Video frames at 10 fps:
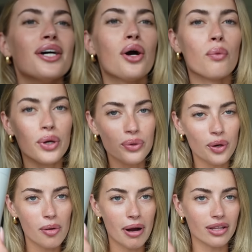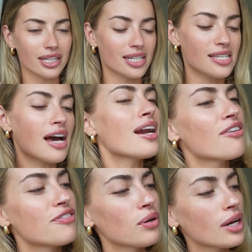We all know about this, and I
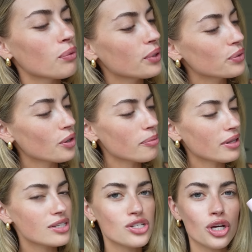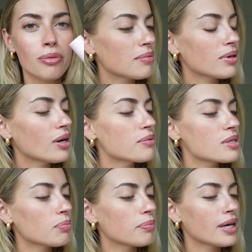feel like we all know about this too. I was a
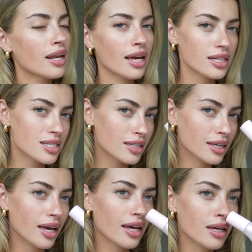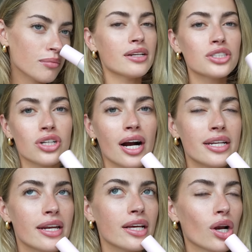bit late to the game. I hadn't tried
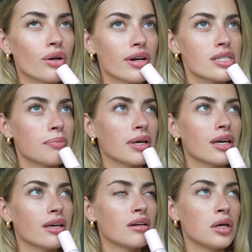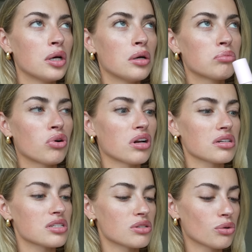any Glow Recipe
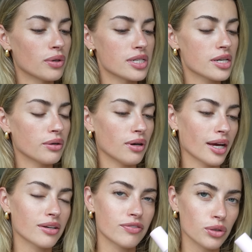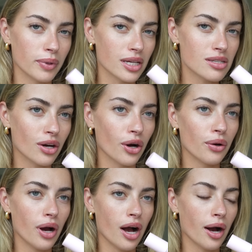products at all until like a few weeks ago.
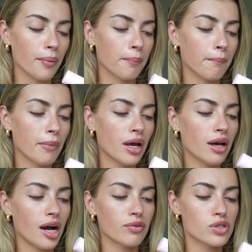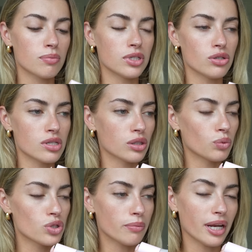I've also been using the
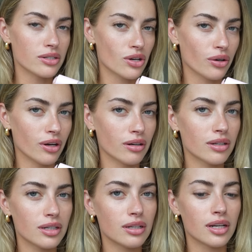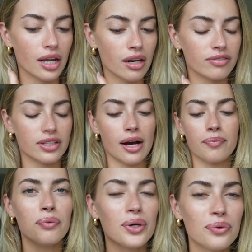Watermelon Toner, and I love that.
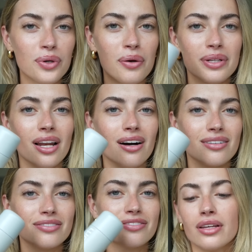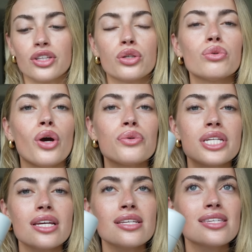We all know and love. You
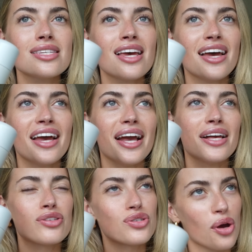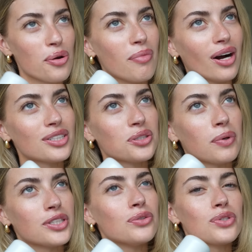notice it so much
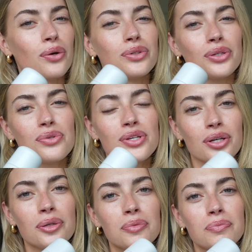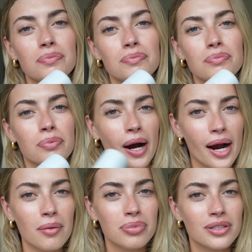when you don't use a good
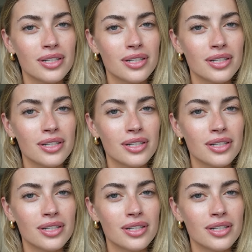prep.